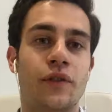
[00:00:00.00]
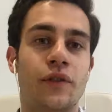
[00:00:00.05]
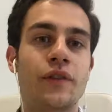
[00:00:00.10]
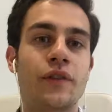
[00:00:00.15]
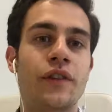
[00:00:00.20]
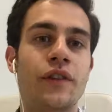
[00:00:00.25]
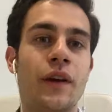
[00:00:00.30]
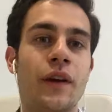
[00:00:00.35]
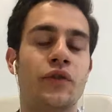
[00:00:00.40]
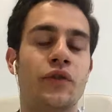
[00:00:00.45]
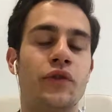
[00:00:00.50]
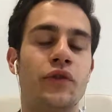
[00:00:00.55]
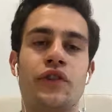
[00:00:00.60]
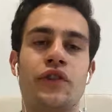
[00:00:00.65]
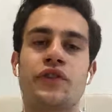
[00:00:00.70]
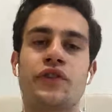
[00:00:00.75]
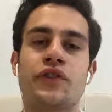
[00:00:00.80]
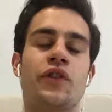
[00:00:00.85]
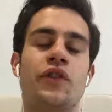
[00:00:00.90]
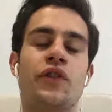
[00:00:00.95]
It was just, you know,
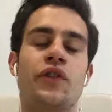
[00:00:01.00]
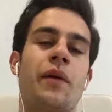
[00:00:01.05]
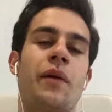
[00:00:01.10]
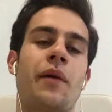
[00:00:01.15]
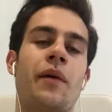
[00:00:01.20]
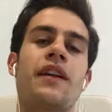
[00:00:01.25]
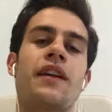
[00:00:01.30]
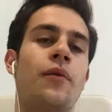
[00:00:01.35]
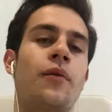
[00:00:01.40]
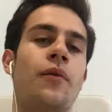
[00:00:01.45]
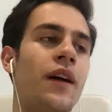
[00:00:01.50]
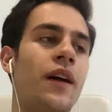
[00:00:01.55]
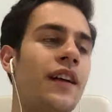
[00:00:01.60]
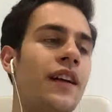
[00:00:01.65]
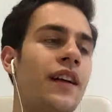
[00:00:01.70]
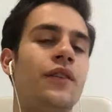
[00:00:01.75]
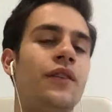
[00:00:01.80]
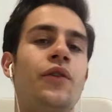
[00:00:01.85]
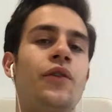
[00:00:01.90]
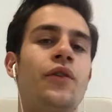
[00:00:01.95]
something I read or
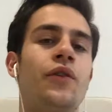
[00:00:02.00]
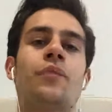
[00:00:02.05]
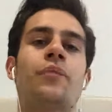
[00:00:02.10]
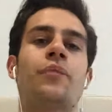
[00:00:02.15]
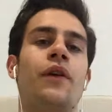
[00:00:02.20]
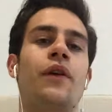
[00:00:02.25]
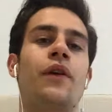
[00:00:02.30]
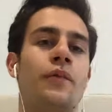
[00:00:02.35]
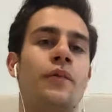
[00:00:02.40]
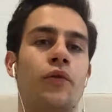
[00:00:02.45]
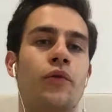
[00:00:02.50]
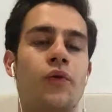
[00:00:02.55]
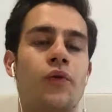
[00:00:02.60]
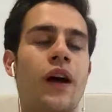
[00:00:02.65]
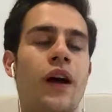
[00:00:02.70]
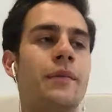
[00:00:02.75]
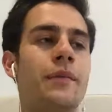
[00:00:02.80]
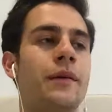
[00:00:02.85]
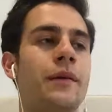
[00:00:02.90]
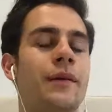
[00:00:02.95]
a lot of programming, but
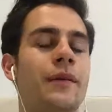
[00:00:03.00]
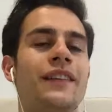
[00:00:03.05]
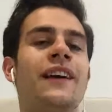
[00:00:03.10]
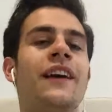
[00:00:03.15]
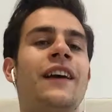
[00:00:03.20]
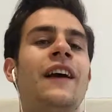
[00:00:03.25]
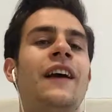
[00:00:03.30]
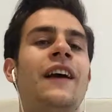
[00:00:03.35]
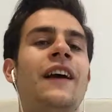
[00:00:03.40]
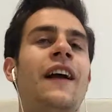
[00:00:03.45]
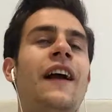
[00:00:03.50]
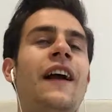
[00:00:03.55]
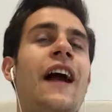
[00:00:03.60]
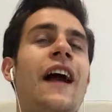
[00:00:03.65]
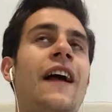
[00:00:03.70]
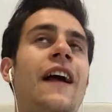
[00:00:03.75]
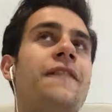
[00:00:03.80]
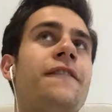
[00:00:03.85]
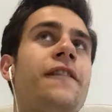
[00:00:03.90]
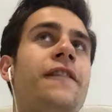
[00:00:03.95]
I felt
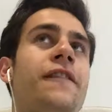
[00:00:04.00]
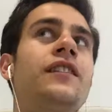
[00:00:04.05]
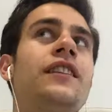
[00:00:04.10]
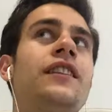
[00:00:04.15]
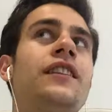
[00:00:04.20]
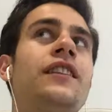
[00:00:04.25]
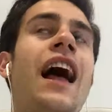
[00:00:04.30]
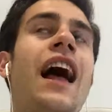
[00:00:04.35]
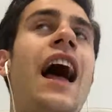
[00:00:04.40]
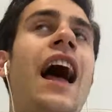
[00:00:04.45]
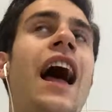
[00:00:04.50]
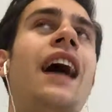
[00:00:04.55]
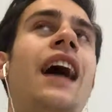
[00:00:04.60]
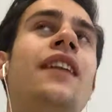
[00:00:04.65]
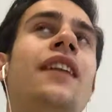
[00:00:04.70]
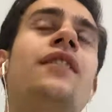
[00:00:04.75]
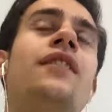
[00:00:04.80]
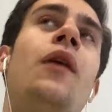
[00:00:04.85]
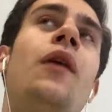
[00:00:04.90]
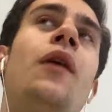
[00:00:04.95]
that I
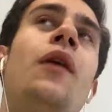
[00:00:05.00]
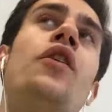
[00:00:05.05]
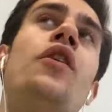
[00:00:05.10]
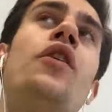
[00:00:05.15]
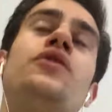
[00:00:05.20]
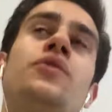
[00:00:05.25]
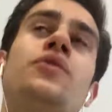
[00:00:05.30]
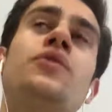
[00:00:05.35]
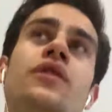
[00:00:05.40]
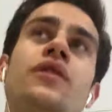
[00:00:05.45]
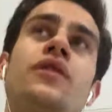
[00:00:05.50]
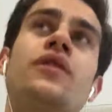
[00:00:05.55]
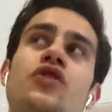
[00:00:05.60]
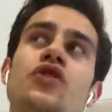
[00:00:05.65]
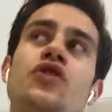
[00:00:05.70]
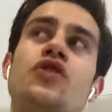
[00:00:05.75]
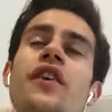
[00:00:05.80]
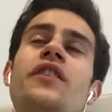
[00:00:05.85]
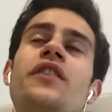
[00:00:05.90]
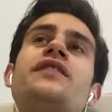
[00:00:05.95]
wanted to share
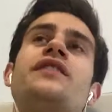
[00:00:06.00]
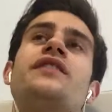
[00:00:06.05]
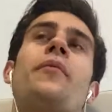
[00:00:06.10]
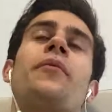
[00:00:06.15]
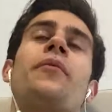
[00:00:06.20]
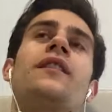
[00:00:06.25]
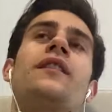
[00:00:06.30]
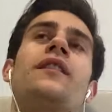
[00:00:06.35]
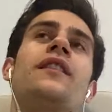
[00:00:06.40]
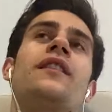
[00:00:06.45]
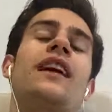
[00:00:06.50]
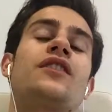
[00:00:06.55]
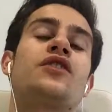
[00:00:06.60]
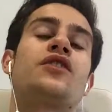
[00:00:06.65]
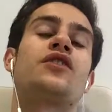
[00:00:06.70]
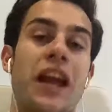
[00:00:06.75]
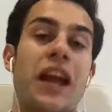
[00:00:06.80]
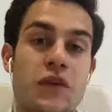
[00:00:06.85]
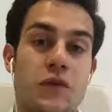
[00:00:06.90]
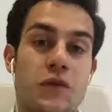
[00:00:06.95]
something that changed
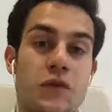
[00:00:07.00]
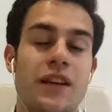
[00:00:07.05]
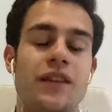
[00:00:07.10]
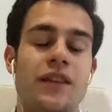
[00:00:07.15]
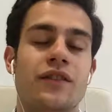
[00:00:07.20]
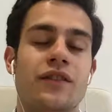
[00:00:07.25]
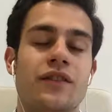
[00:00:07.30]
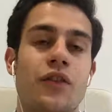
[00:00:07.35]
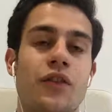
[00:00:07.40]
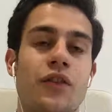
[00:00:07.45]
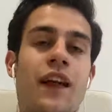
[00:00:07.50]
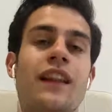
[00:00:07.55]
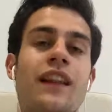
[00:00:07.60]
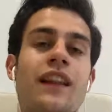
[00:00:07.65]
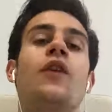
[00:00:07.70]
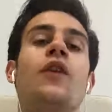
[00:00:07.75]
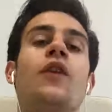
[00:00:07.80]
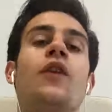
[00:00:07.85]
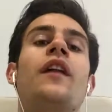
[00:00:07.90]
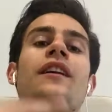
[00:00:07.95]
me, so that I know that
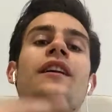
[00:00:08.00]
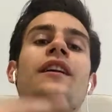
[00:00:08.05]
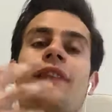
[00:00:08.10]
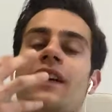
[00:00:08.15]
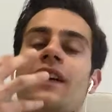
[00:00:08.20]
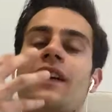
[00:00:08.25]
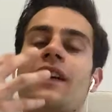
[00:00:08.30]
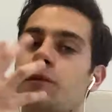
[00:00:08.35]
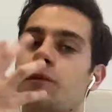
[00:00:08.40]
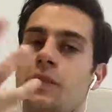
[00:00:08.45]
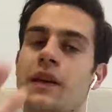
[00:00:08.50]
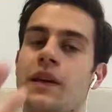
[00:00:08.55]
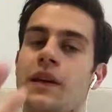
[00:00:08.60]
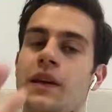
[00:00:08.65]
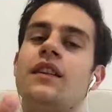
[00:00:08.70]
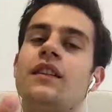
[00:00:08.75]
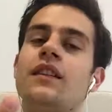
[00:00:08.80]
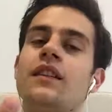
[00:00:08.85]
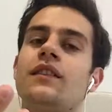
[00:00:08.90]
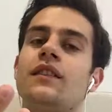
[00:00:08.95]
if I speak it,
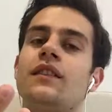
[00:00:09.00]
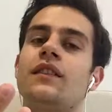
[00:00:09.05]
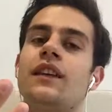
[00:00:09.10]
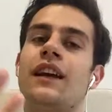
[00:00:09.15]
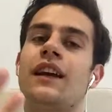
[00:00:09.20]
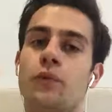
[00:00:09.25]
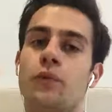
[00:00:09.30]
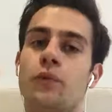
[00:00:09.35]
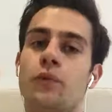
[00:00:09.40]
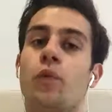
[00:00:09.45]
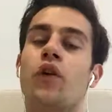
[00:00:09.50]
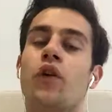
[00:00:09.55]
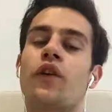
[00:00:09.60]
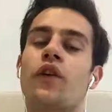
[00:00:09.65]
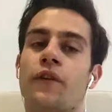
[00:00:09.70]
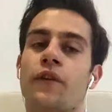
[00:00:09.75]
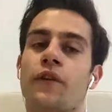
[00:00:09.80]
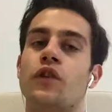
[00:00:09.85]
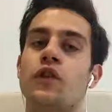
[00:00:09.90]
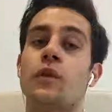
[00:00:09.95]
it will work for you
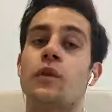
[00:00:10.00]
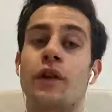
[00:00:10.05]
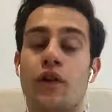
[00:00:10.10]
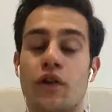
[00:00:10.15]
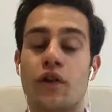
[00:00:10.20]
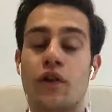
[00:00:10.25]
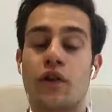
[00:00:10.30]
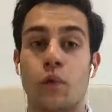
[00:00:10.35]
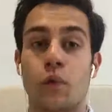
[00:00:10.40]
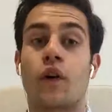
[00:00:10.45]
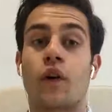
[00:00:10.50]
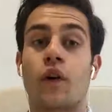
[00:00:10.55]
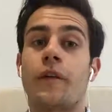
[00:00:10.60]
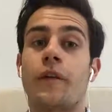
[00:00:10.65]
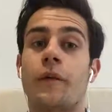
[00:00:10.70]
because it worked for me.